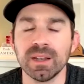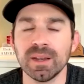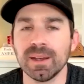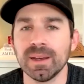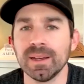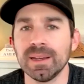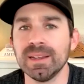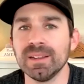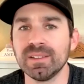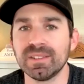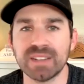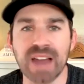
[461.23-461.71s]

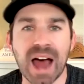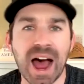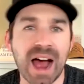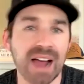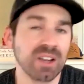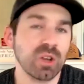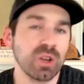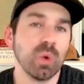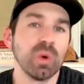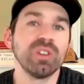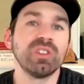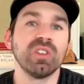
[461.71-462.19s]
he's not
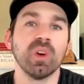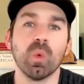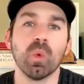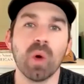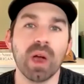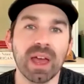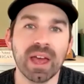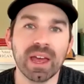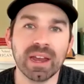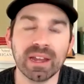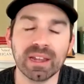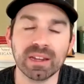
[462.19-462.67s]
going to
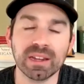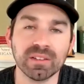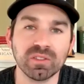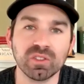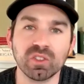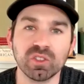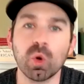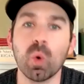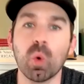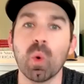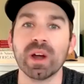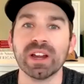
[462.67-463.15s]
win in
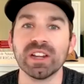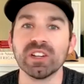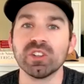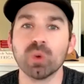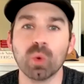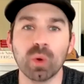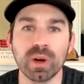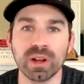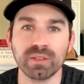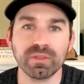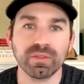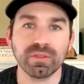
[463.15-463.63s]

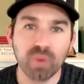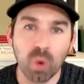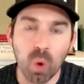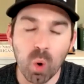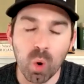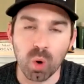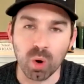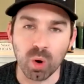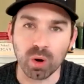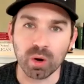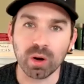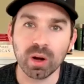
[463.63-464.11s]

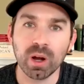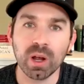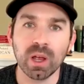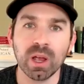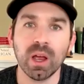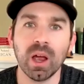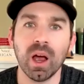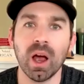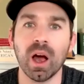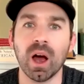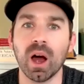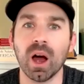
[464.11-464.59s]
2024.
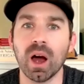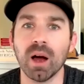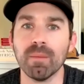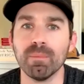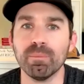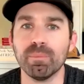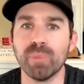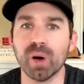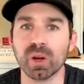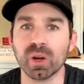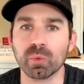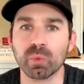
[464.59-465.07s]
Uh,
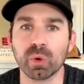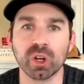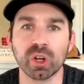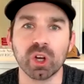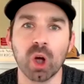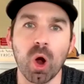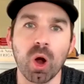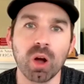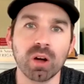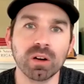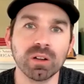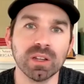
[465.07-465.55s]
but
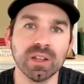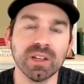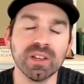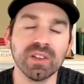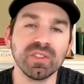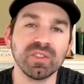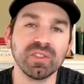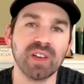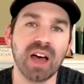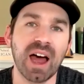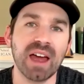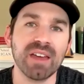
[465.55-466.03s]

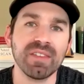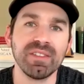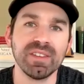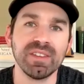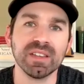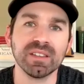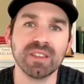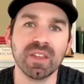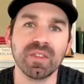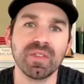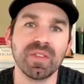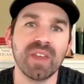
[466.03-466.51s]
regardless, I
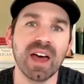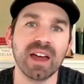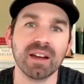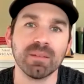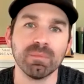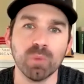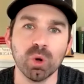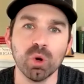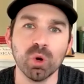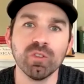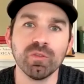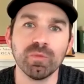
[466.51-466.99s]
think that that
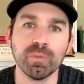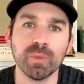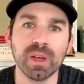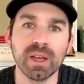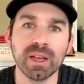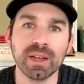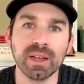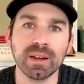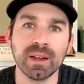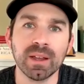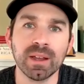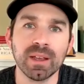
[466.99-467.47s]

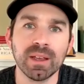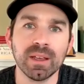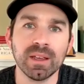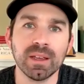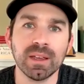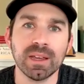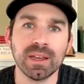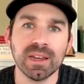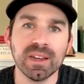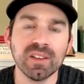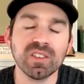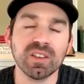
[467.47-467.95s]
movement
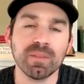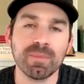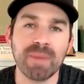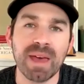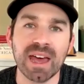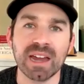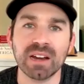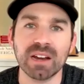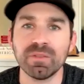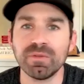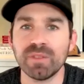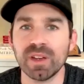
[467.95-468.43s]
is a
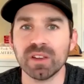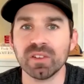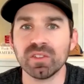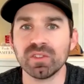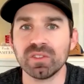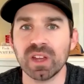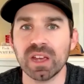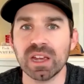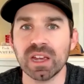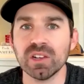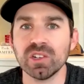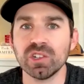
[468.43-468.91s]

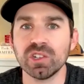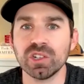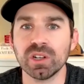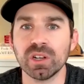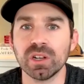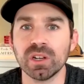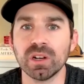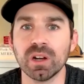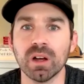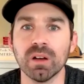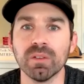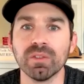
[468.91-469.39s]

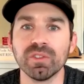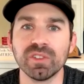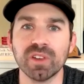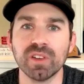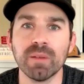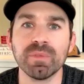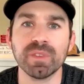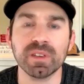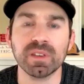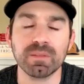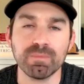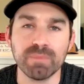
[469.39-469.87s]
manifestation of
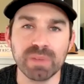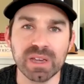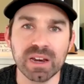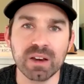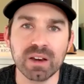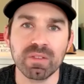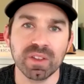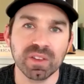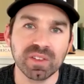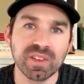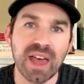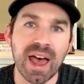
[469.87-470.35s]
something bigger
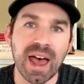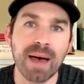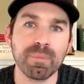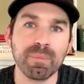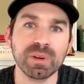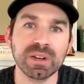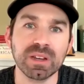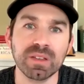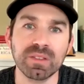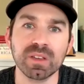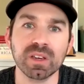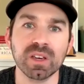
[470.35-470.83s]
that's
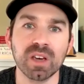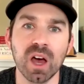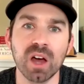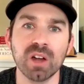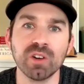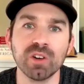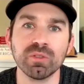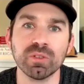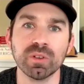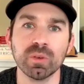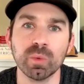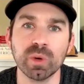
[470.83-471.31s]
happening in the
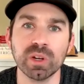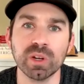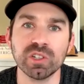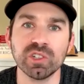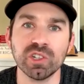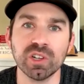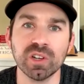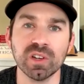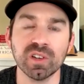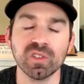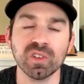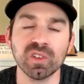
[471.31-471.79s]
country, which
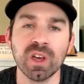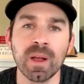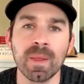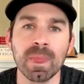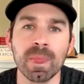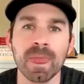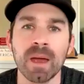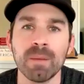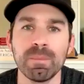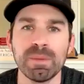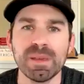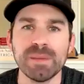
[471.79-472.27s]
is
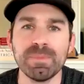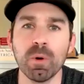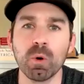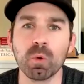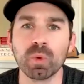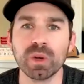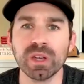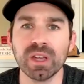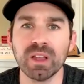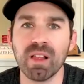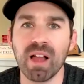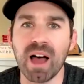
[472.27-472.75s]
people
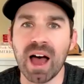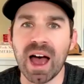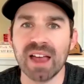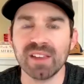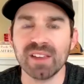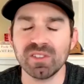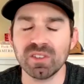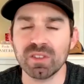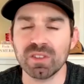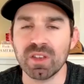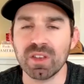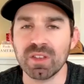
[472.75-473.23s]

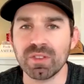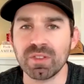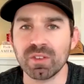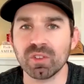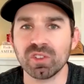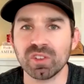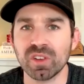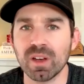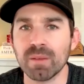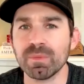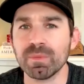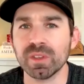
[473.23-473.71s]
realizing that
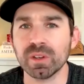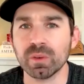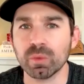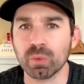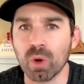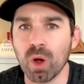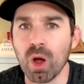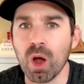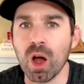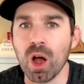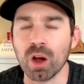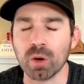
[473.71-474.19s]
there's something
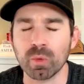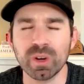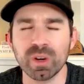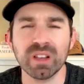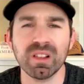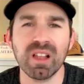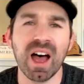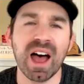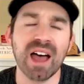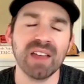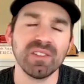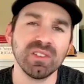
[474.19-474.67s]
wrong,
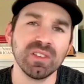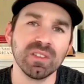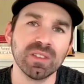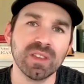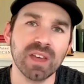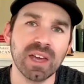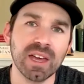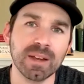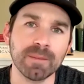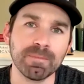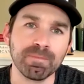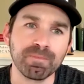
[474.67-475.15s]
realizing
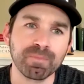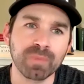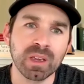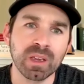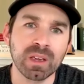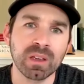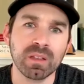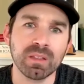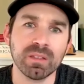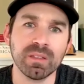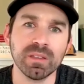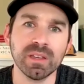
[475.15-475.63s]
that
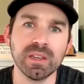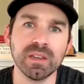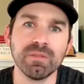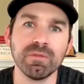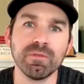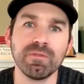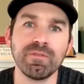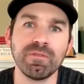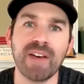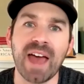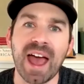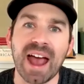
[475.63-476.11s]
the
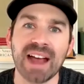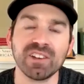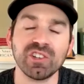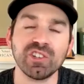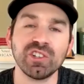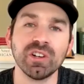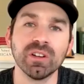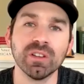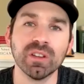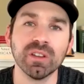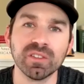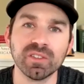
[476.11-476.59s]

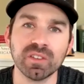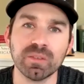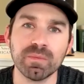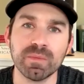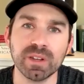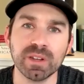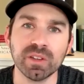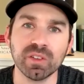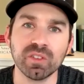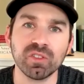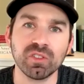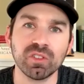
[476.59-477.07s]
factionalism
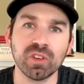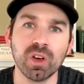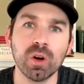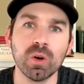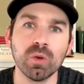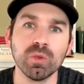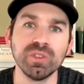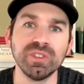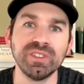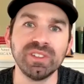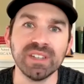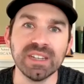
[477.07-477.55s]
that is
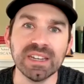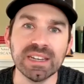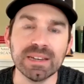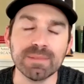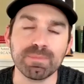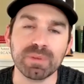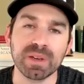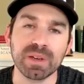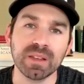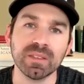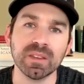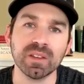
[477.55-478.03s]
so
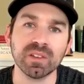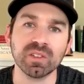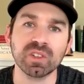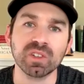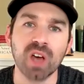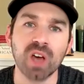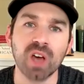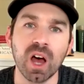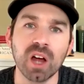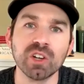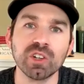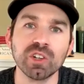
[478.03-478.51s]
deep in this
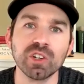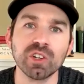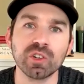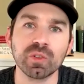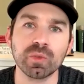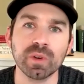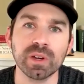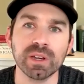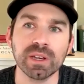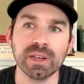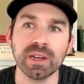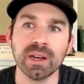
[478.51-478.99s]

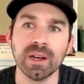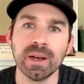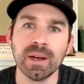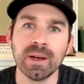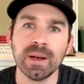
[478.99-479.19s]
country